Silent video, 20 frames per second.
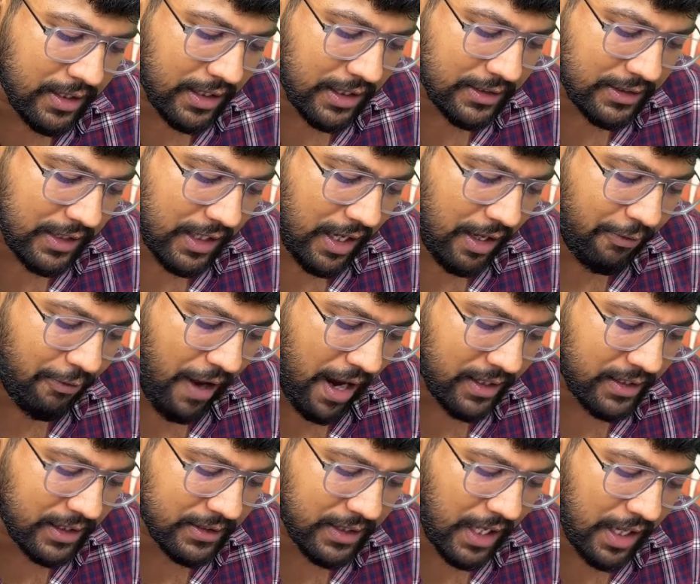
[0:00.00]
regional
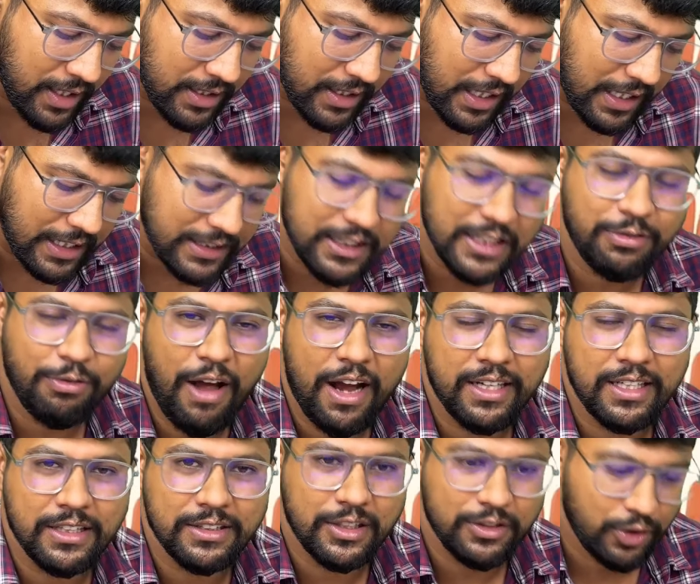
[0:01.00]
factors and religious
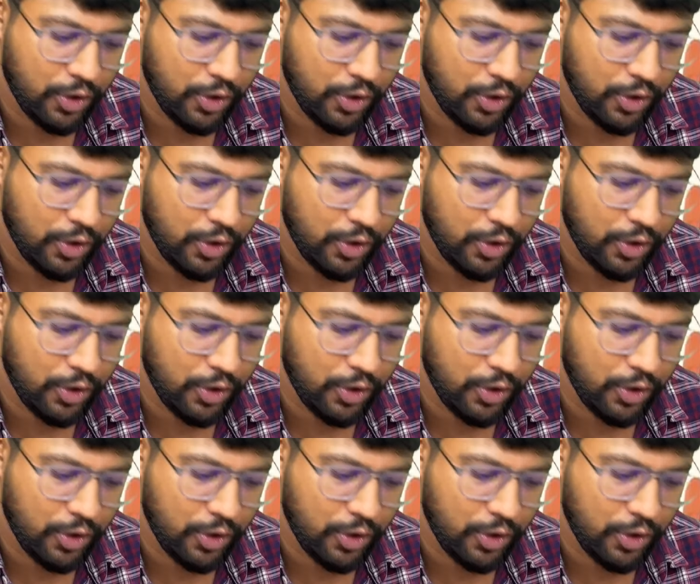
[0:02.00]
factors.